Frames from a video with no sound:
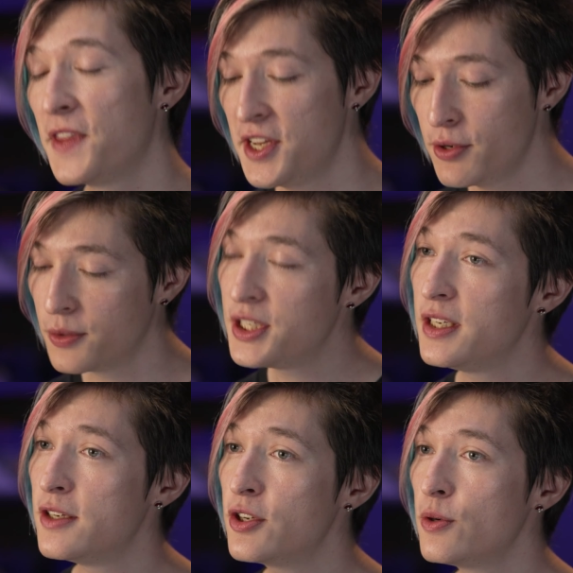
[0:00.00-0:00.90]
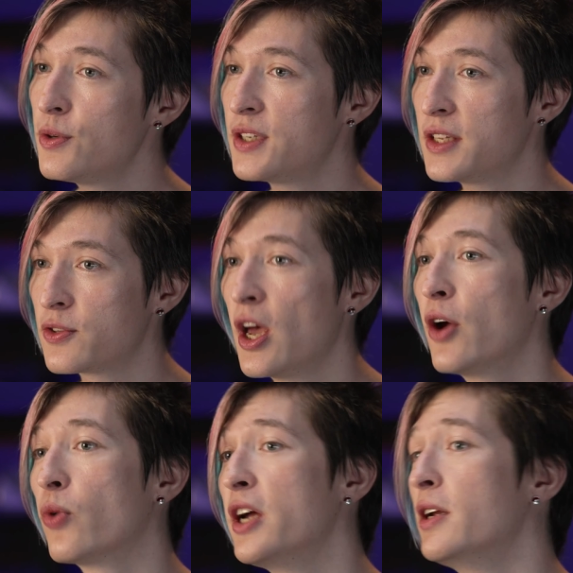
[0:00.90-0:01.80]
The Hugo TT2 sits
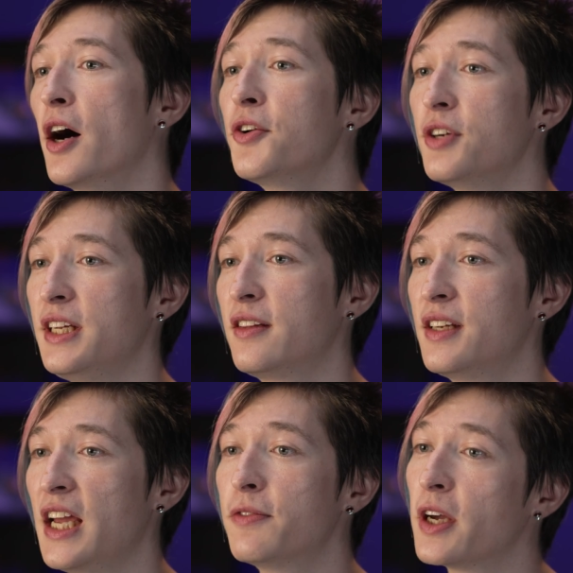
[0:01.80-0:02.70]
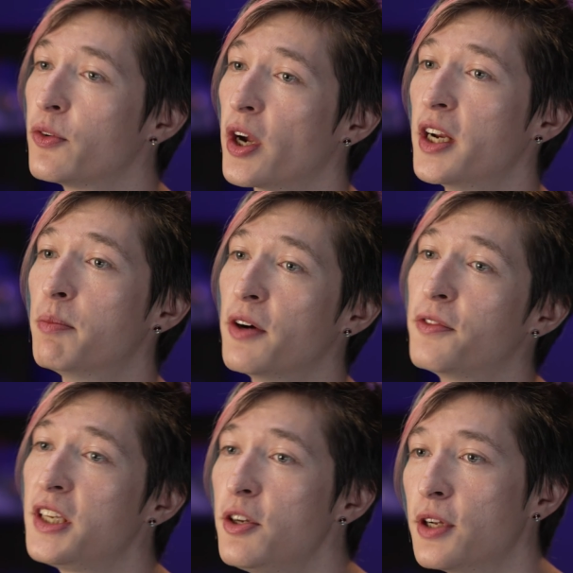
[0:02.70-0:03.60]
right underneath the Dave and right
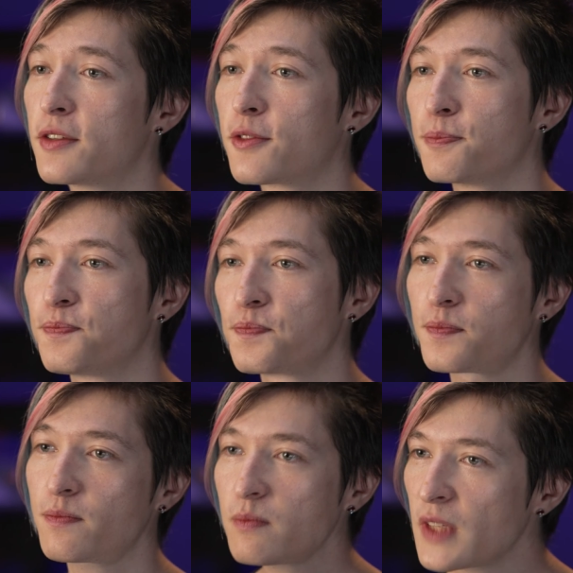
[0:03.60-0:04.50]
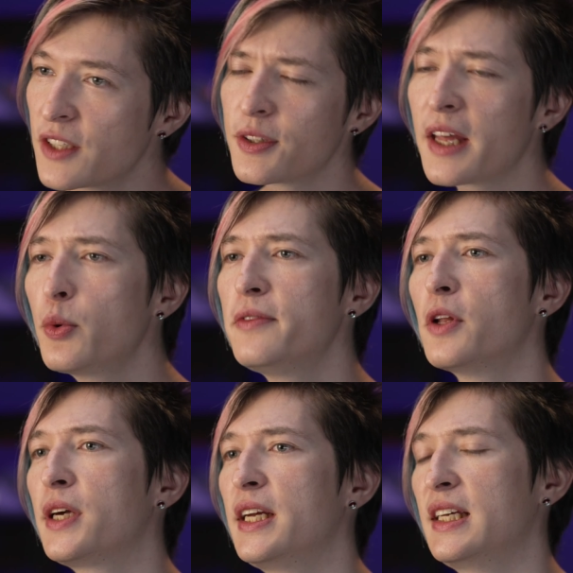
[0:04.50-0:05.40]
above the Qutest. So now that we've
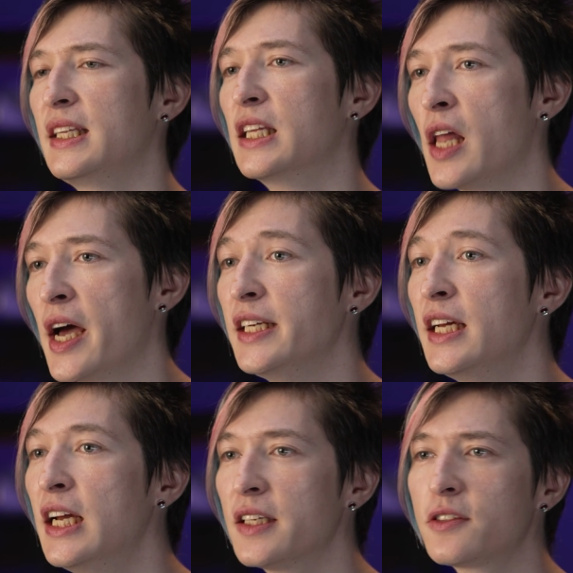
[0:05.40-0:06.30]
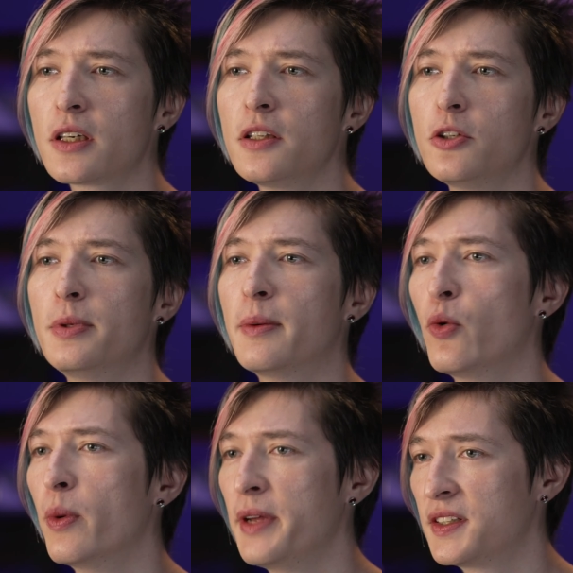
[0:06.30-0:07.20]
located it in the line, let's talk a little bit
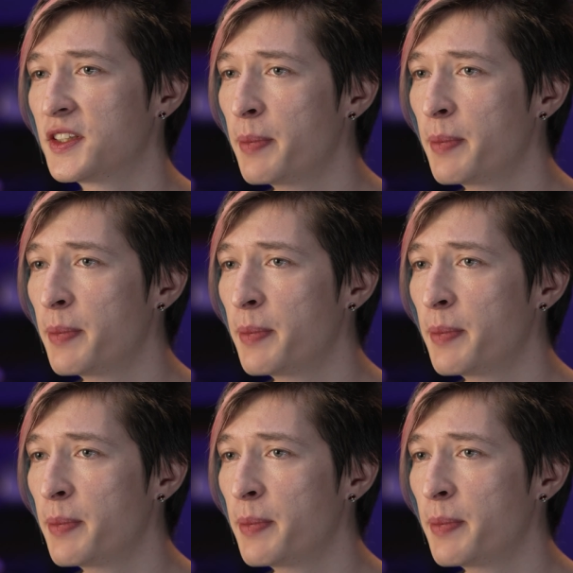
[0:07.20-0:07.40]
about what makes it